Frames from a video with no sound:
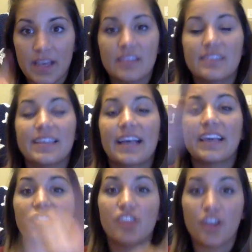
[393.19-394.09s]
The
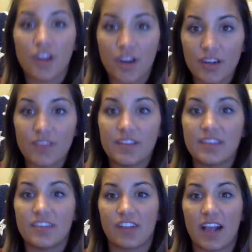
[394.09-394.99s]
second turn of the
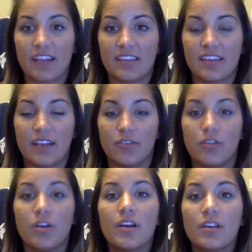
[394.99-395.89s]
citric acid cycle